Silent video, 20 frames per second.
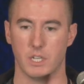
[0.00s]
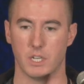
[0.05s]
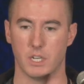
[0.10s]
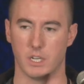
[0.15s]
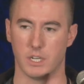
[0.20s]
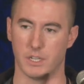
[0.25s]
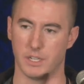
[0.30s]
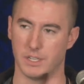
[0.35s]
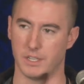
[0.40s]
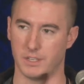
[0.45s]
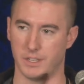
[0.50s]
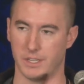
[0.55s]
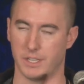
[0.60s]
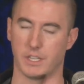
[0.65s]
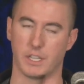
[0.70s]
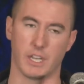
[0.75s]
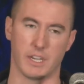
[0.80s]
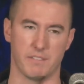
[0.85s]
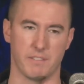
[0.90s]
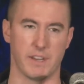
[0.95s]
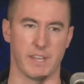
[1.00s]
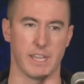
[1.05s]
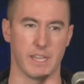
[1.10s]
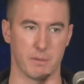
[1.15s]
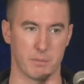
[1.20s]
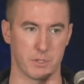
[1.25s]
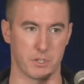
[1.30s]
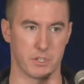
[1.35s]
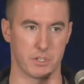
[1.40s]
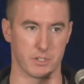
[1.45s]
kind of an
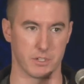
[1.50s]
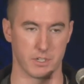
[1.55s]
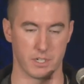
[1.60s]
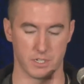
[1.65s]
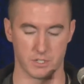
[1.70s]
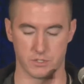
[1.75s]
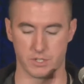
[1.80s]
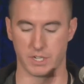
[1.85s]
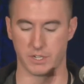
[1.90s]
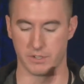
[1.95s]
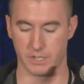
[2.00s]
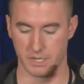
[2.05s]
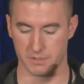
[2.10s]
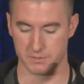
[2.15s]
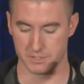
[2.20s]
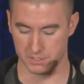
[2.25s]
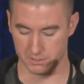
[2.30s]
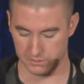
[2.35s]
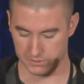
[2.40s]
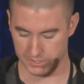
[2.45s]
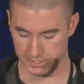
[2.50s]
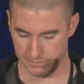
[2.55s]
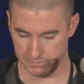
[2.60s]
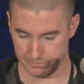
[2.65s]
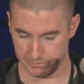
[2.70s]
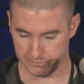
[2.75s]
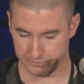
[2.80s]
amateur tradecraft skill set.